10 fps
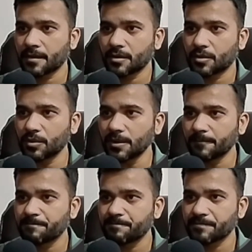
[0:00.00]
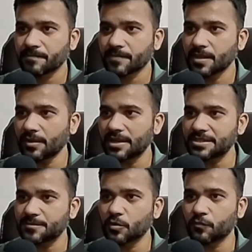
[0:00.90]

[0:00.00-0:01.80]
Cool. Now let's move